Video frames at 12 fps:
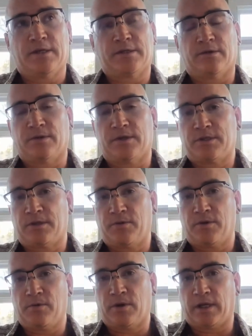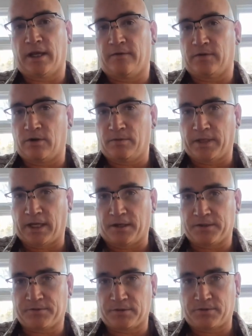so originally we were going to have an open
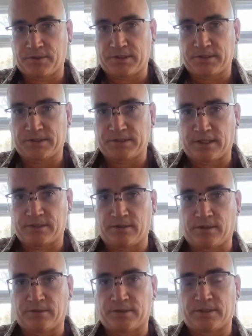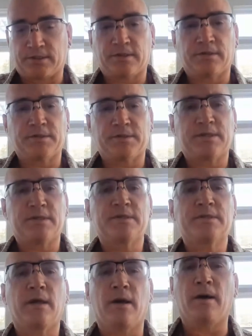house for twisted sage studios on
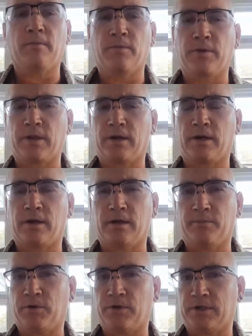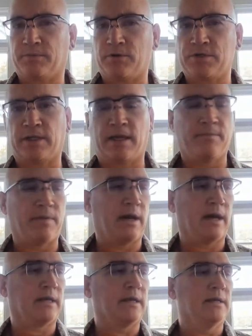solstice um, we are pretty pushing that
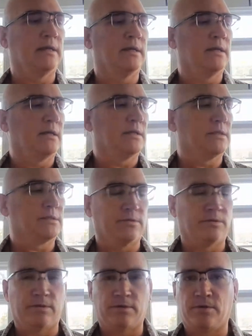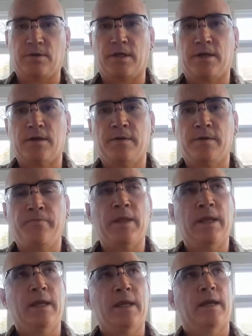back to the new year
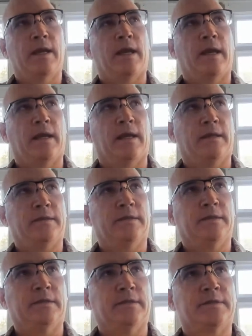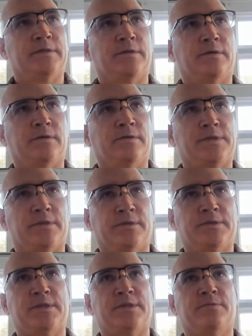and so
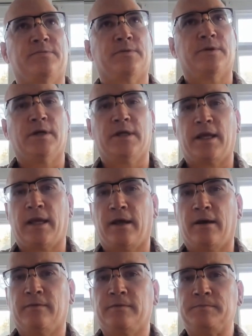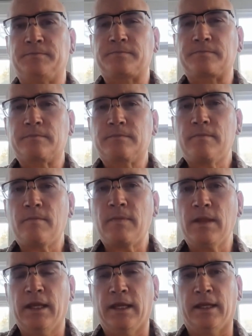solstice we're going to have
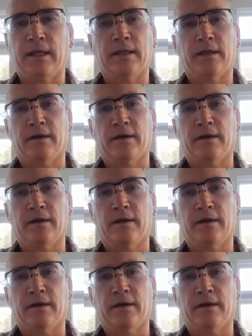a